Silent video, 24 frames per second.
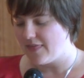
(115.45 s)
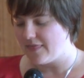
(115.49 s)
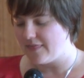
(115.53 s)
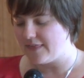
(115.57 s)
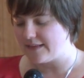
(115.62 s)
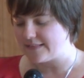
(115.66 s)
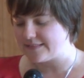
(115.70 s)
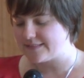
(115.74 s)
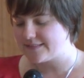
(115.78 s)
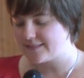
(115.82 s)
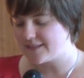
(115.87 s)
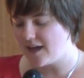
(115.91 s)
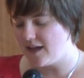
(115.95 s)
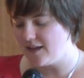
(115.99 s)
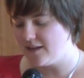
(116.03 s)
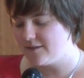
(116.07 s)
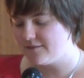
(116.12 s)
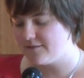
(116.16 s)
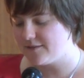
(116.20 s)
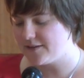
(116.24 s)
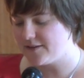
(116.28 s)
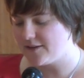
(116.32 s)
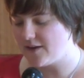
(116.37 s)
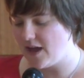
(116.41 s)
The skull
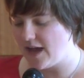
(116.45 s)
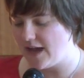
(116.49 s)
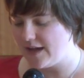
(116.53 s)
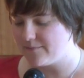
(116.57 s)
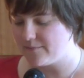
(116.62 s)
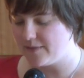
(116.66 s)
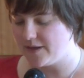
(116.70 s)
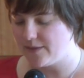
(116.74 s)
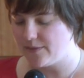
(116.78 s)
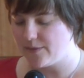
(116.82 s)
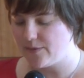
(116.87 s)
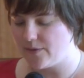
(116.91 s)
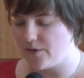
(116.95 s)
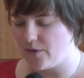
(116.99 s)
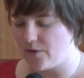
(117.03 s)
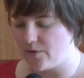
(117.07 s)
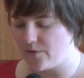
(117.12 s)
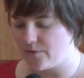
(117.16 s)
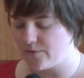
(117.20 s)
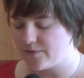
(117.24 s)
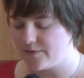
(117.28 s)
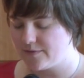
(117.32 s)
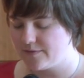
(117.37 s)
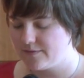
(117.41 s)
of a
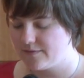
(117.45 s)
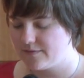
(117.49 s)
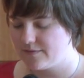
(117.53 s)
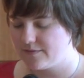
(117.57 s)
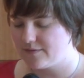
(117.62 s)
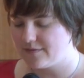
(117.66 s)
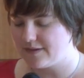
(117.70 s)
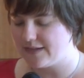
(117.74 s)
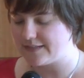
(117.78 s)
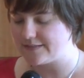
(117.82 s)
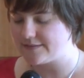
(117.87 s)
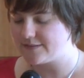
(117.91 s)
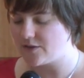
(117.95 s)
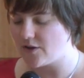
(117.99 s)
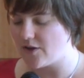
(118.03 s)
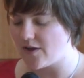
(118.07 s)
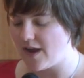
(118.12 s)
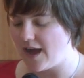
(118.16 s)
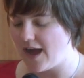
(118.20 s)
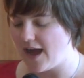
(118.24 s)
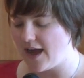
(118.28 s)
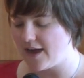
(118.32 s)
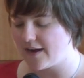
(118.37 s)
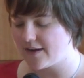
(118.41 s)
nine-month-old is no
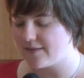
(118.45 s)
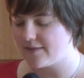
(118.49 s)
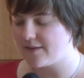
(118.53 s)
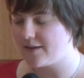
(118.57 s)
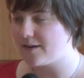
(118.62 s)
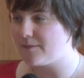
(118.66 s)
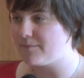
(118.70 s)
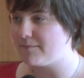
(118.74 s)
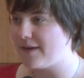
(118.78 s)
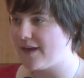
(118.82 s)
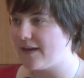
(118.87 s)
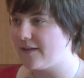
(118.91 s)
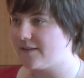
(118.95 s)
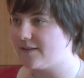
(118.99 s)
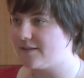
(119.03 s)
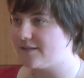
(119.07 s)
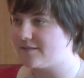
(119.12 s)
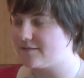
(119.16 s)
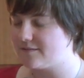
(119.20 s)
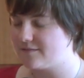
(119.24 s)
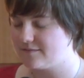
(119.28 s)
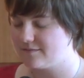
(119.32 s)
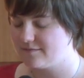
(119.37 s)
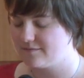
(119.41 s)
harder than a
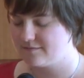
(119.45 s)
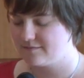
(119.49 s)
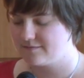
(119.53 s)
melon,